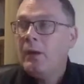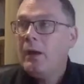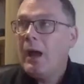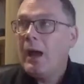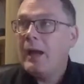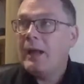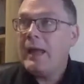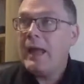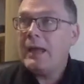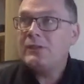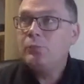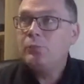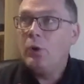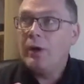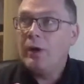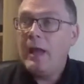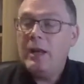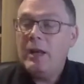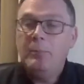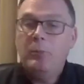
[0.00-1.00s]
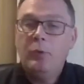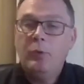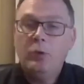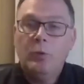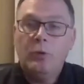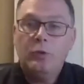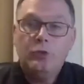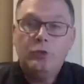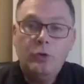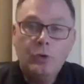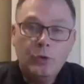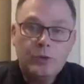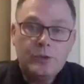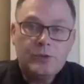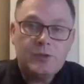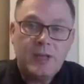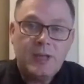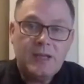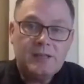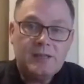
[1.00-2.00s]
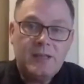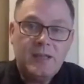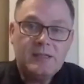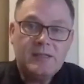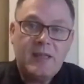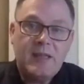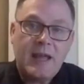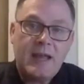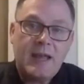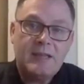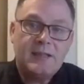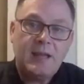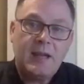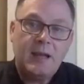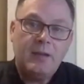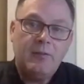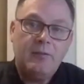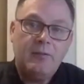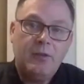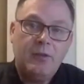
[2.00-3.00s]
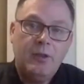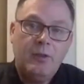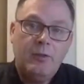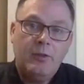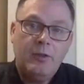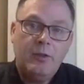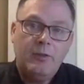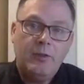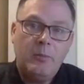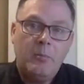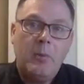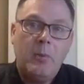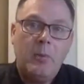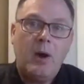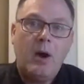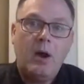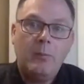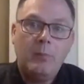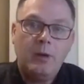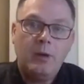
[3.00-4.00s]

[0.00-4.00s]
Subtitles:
I guess what Kelley Blue Book does is that is kind of the Bible,